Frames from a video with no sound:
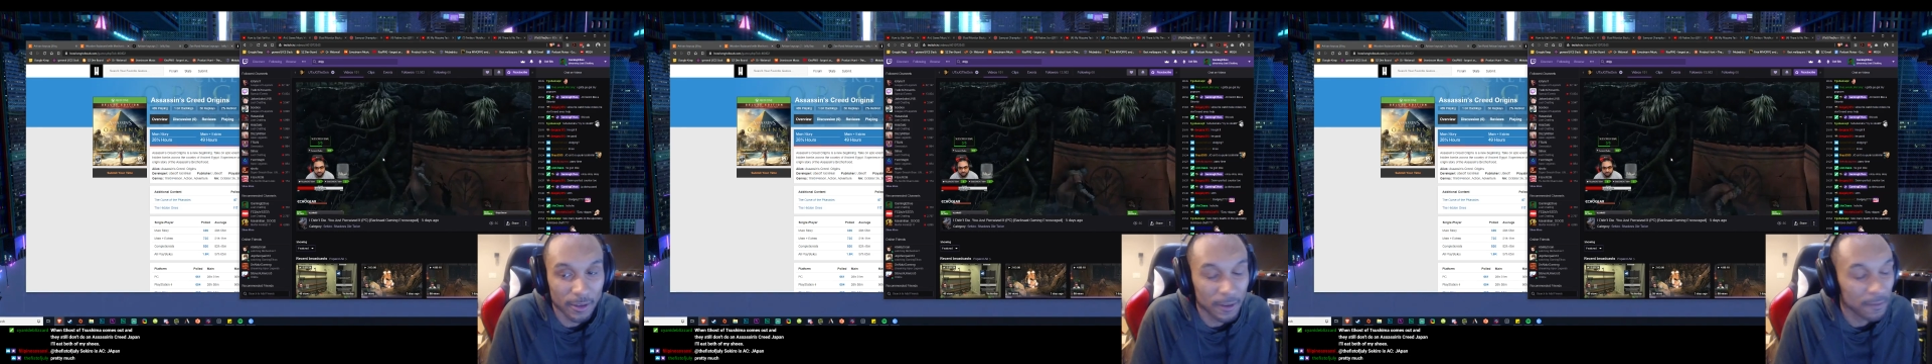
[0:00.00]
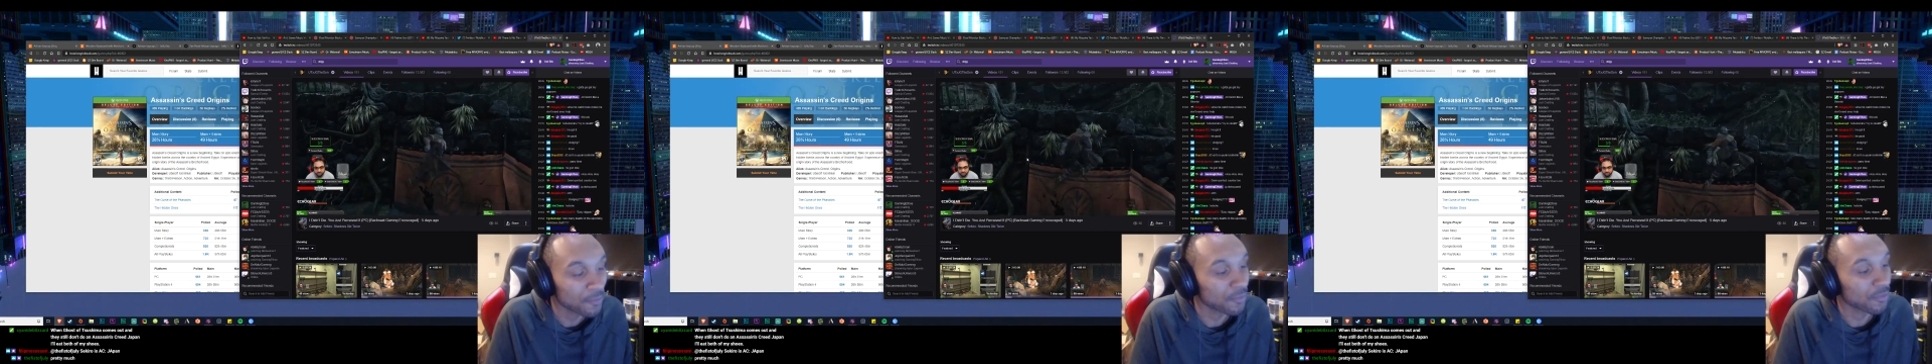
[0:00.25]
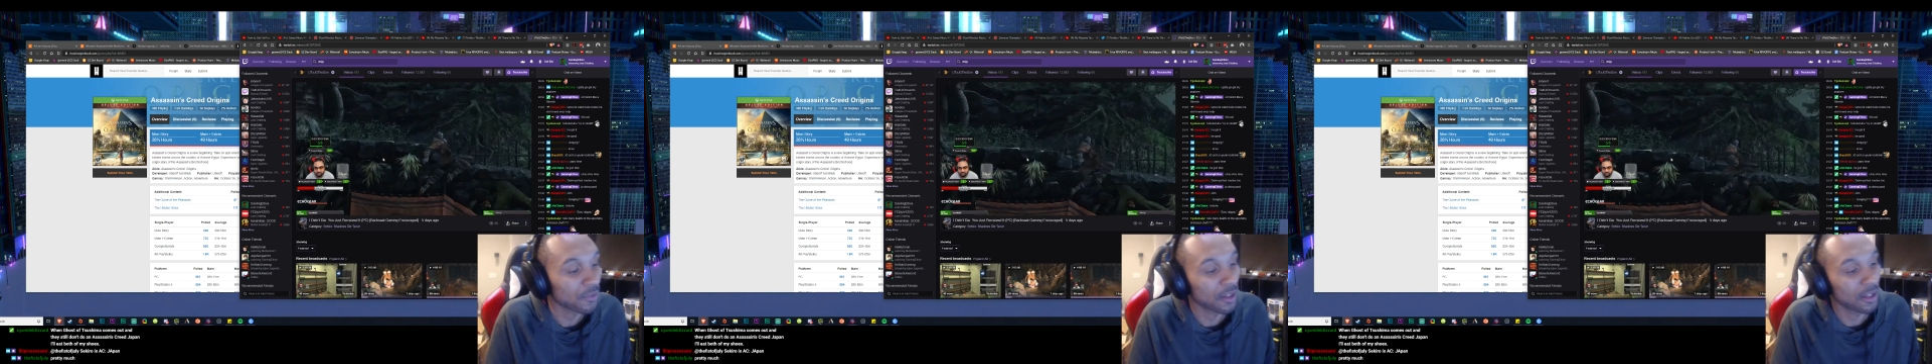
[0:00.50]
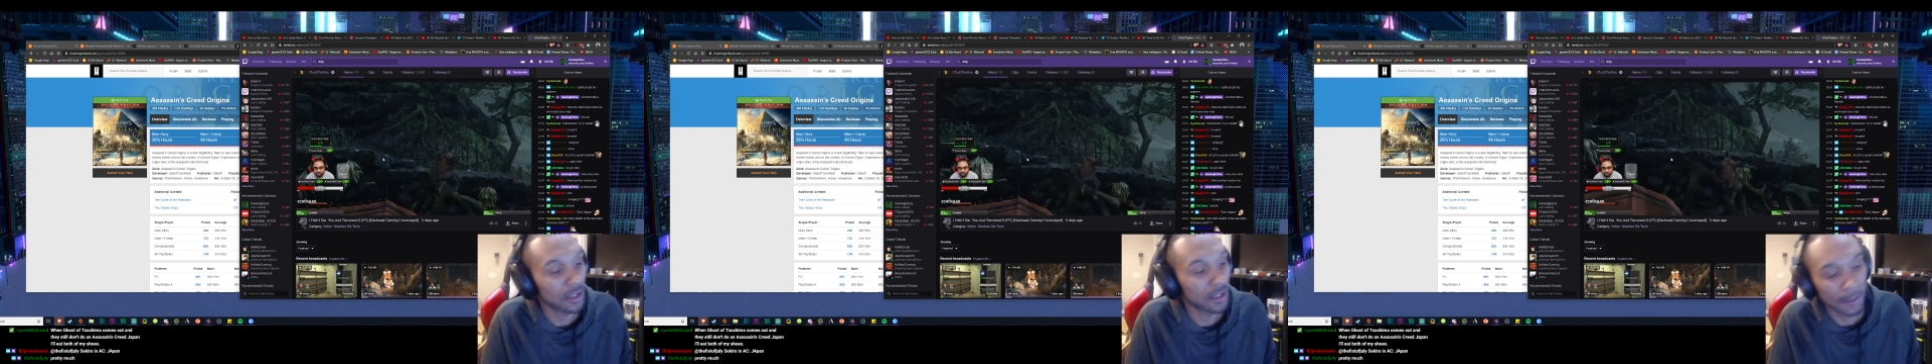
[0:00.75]
Yeah, you
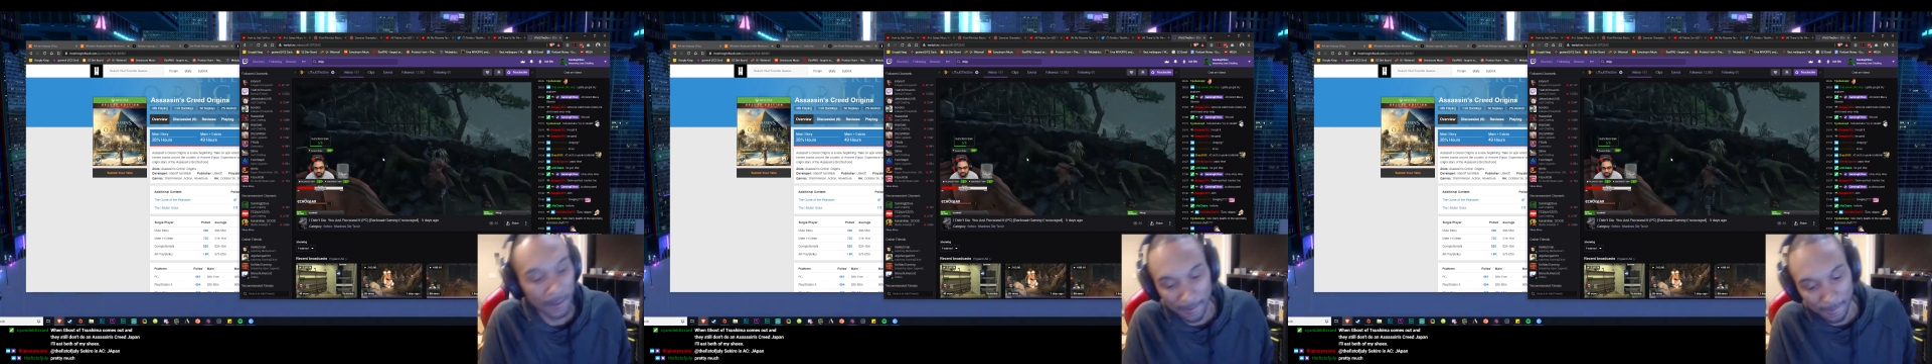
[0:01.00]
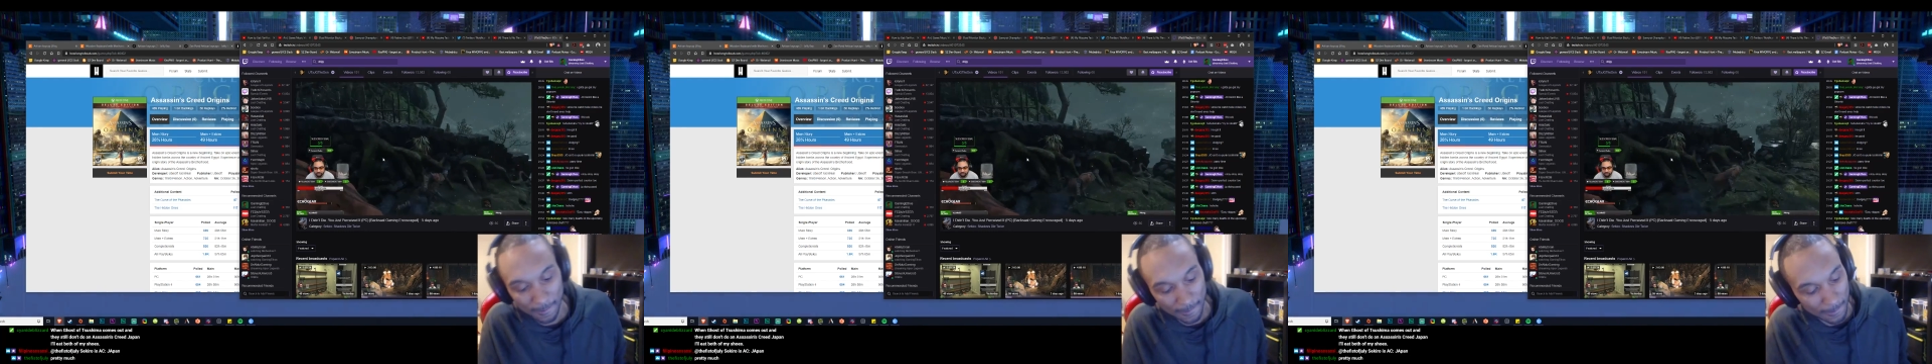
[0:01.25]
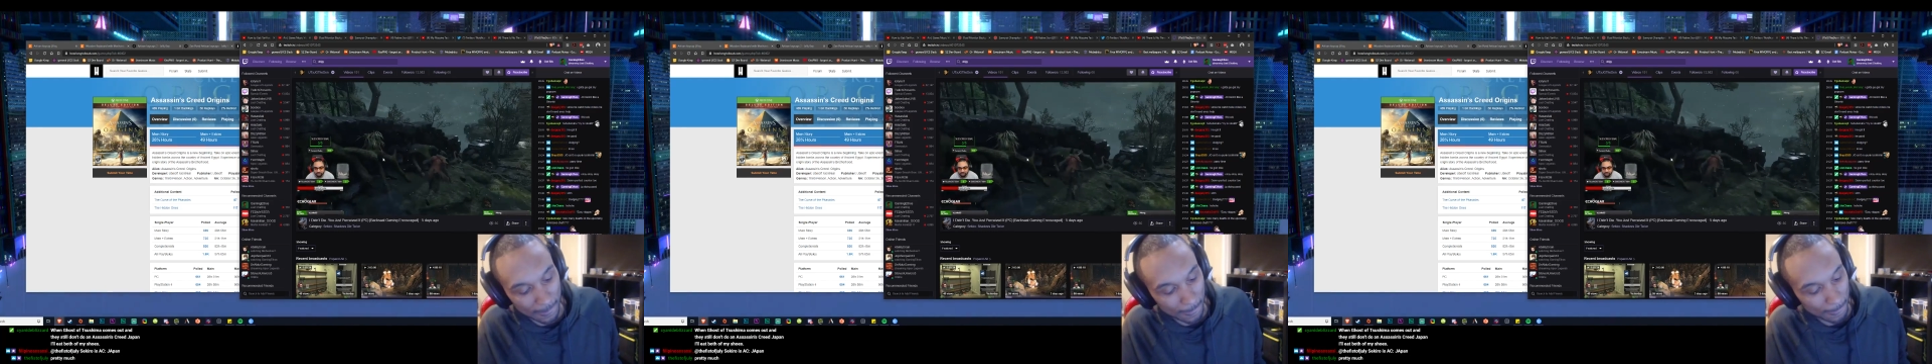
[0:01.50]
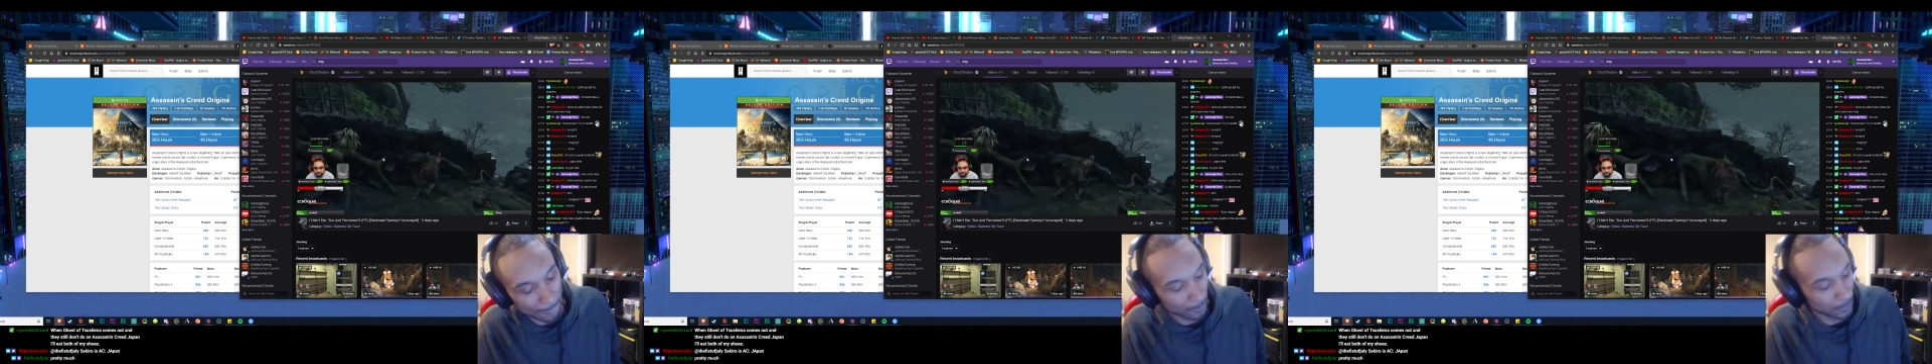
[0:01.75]
definitely
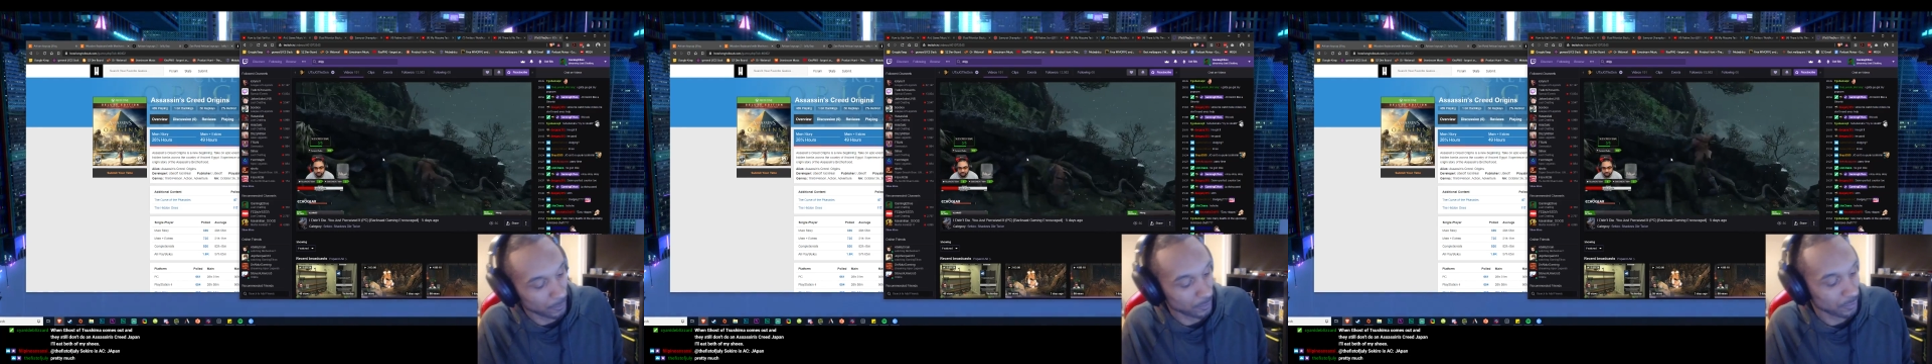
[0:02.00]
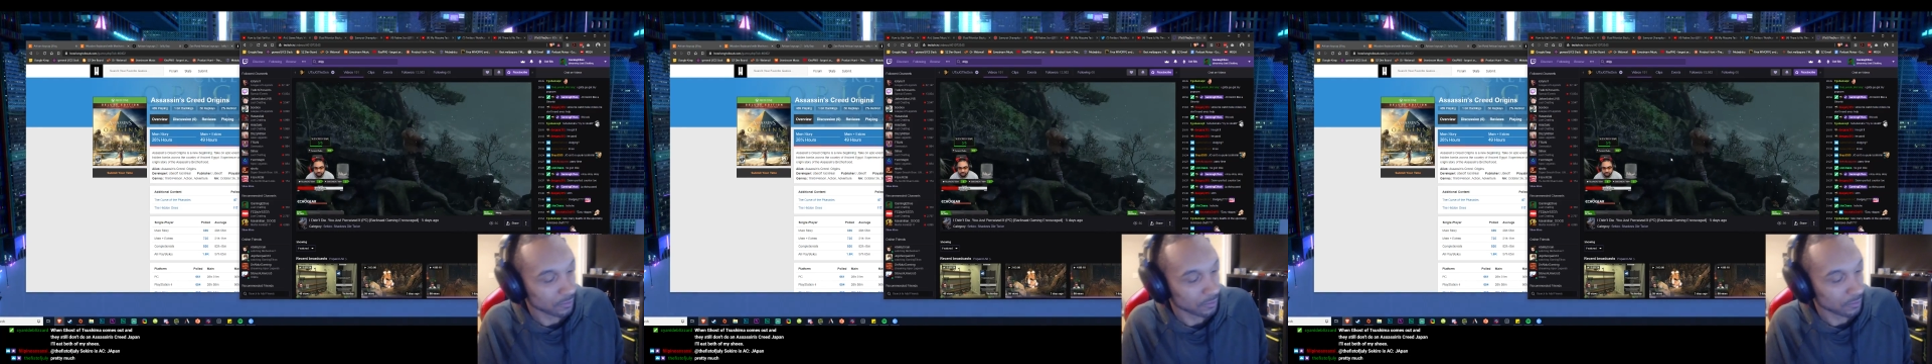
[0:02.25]
get a